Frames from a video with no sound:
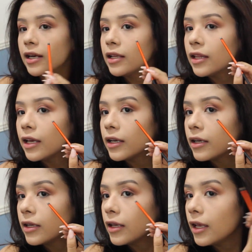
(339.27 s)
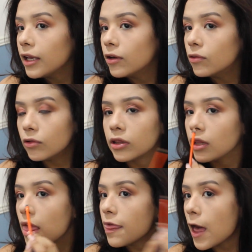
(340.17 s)
kinda like angled
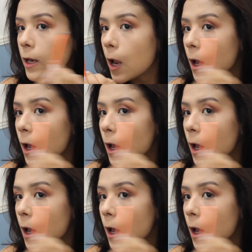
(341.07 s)
that